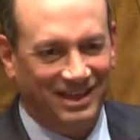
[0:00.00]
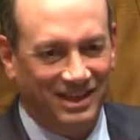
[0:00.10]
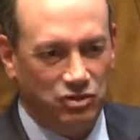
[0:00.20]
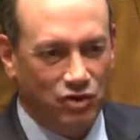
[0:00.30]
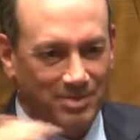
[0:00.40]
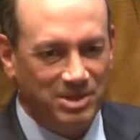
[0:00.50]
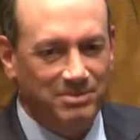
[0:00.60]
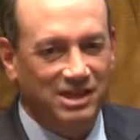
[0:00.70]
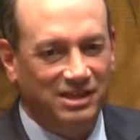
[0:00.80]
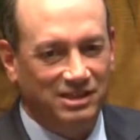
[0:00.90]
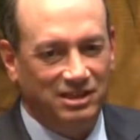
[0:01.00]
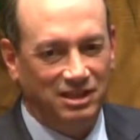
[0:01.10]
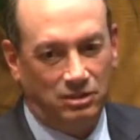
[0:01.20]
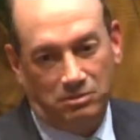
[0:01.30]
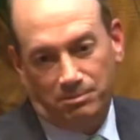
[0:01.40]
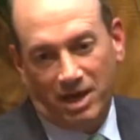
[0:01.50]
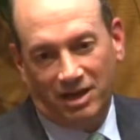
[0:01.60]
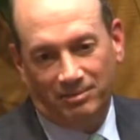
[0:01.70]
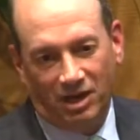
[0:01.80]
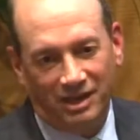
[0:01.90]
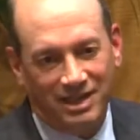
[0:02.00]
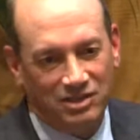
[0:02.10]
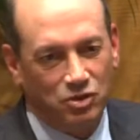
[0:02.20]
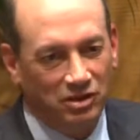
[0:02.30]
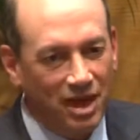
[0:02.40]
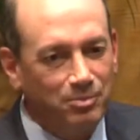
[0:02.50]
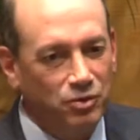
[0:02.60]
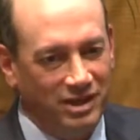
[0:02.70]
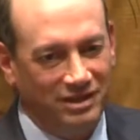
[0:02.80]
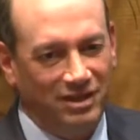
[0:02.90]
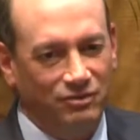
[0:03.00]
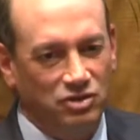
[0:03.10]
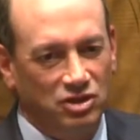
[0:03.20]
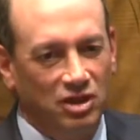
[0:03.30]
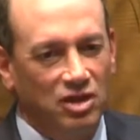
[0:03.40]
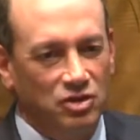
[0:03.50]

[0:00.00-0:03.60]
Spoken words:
and it drops immediately to the bottom line. That's called operating leverage.